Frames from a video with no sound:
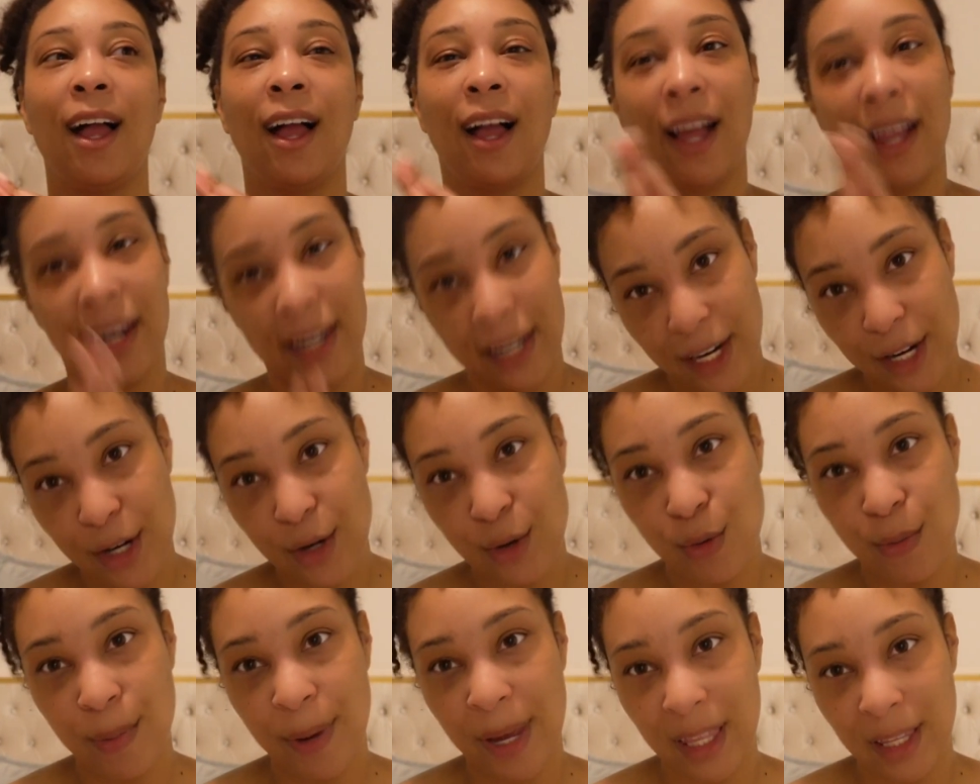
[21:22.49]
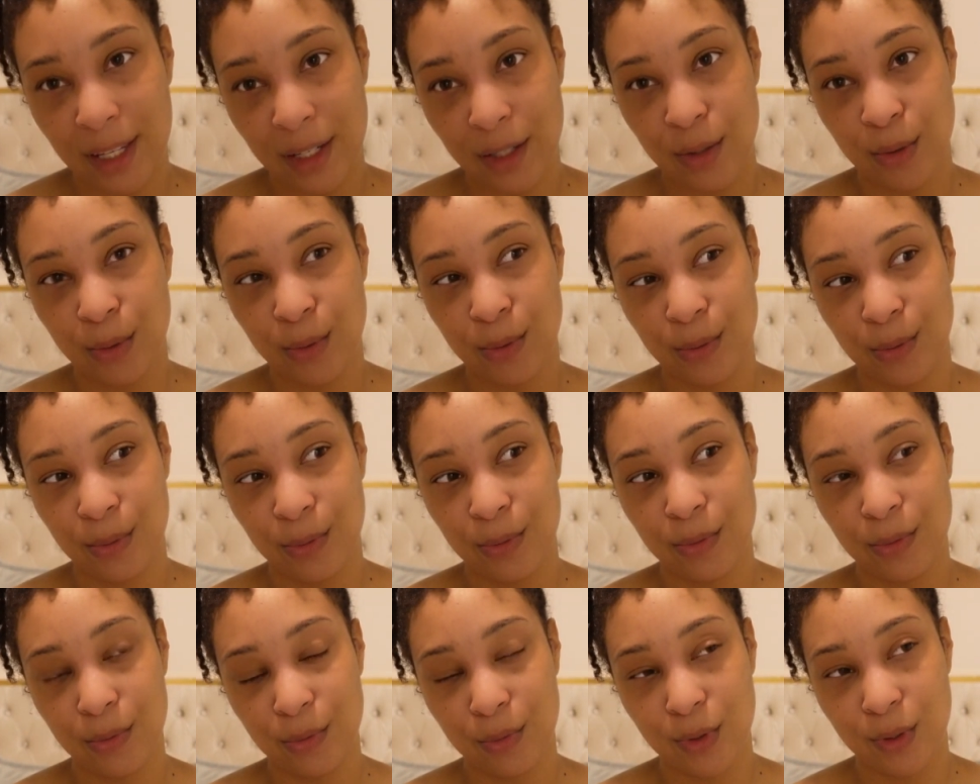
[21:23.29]
I need a new bathing suit
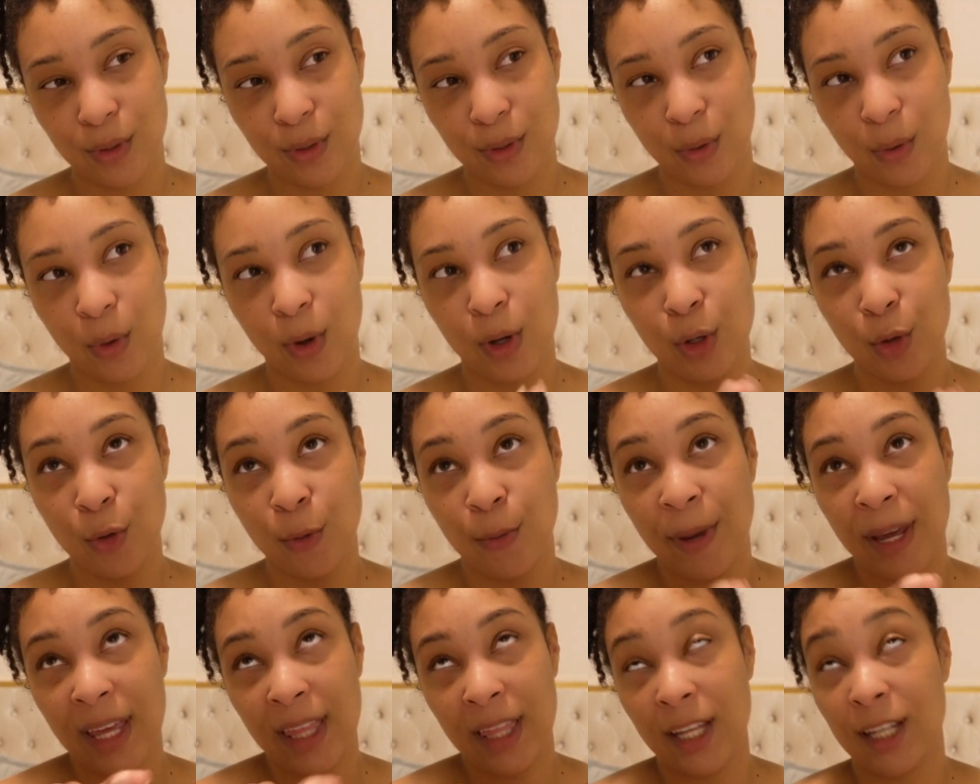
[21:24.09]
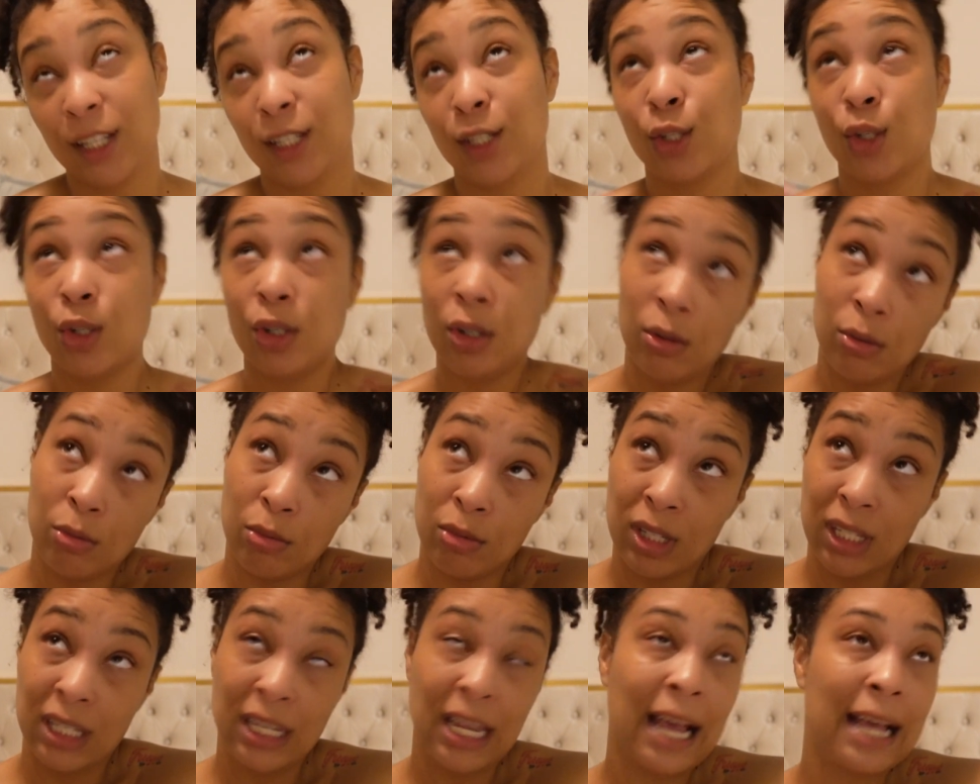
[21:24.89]
or new bathing
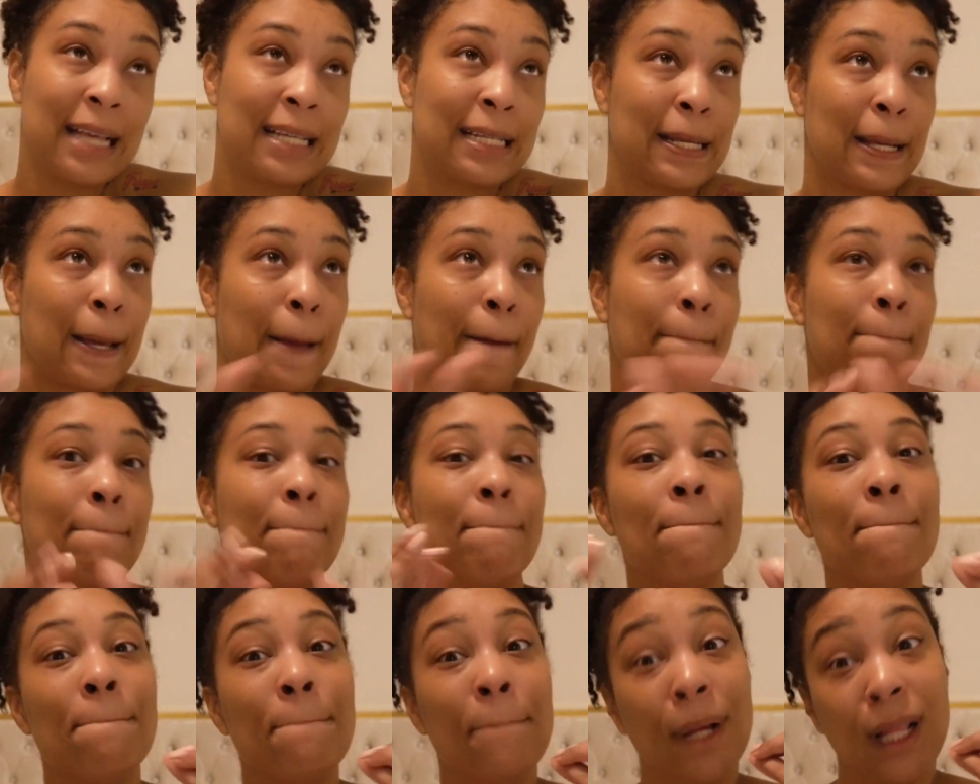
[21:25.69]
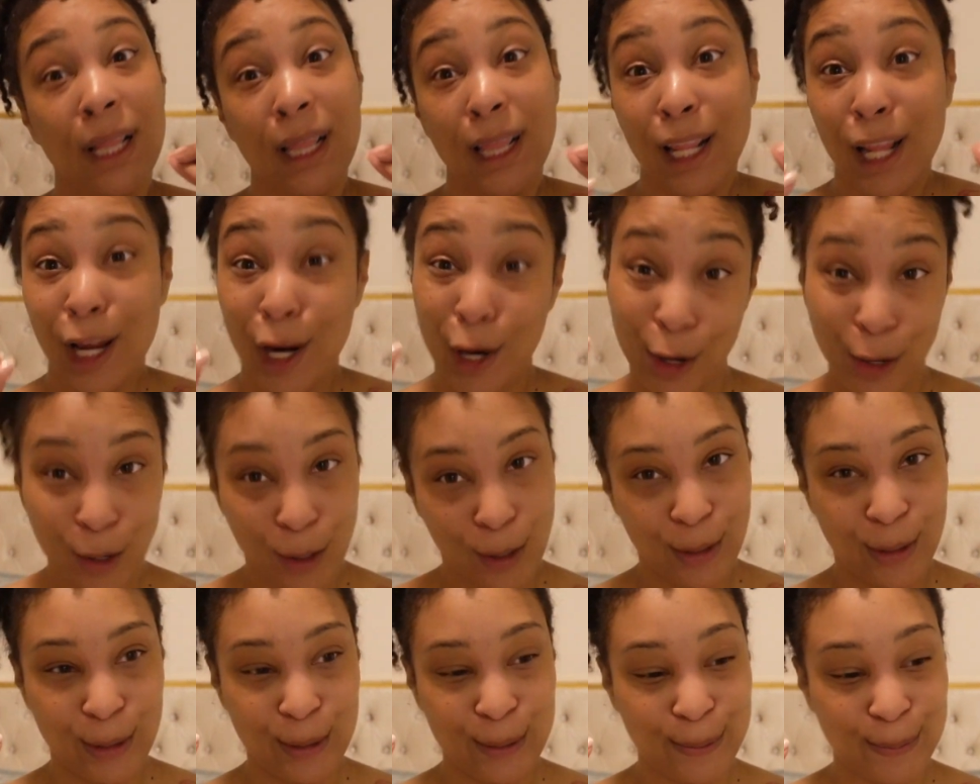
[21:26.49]
suits as in
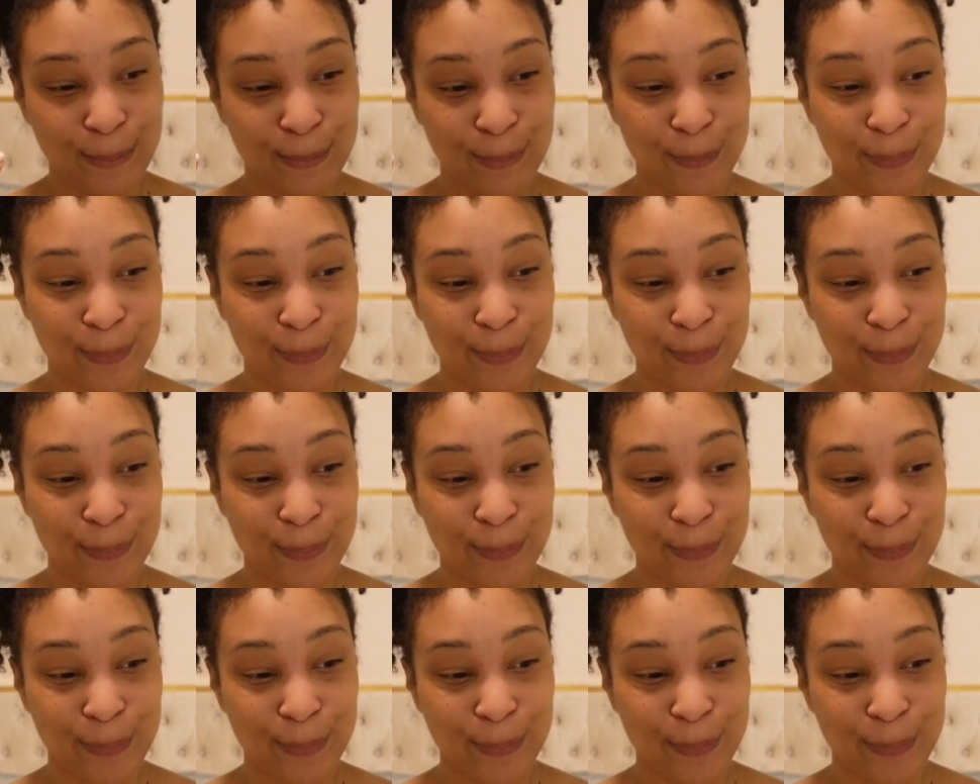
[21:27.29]
plural.